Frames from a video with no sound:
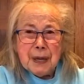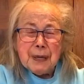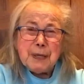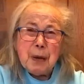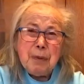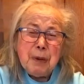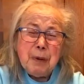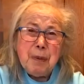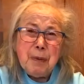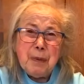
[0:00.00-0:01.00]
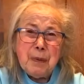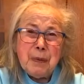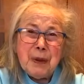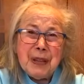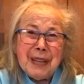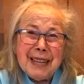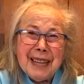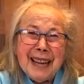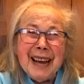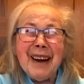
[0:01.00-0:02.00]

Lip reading: Gregory Delgado is on.